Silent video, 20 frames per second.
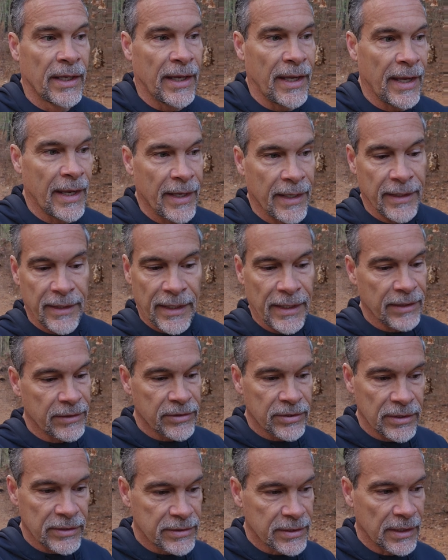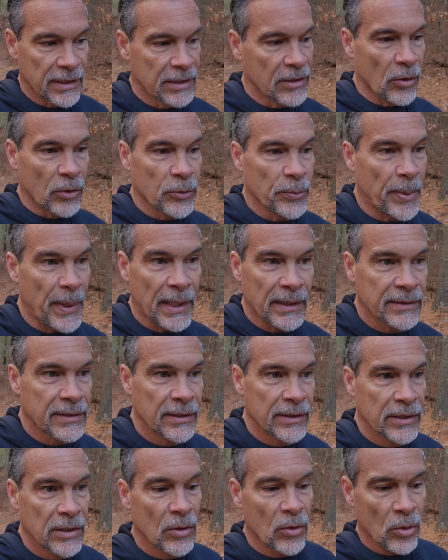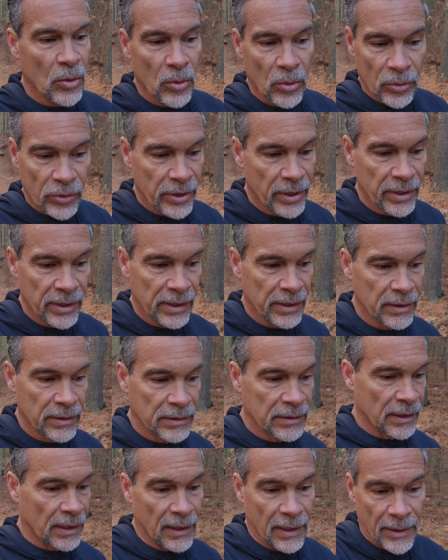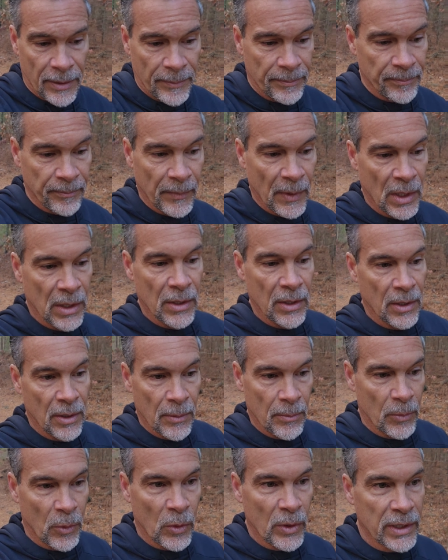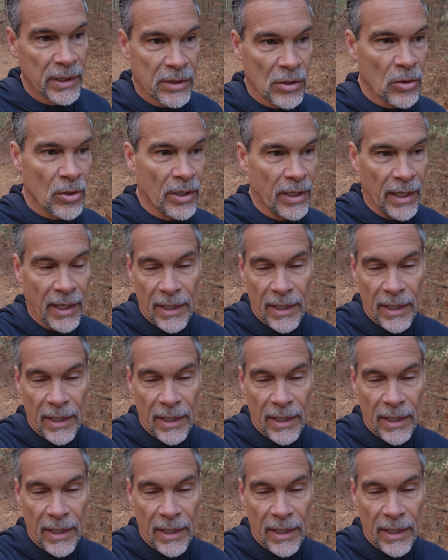And it's just, it goes back to the old um, Marine Corps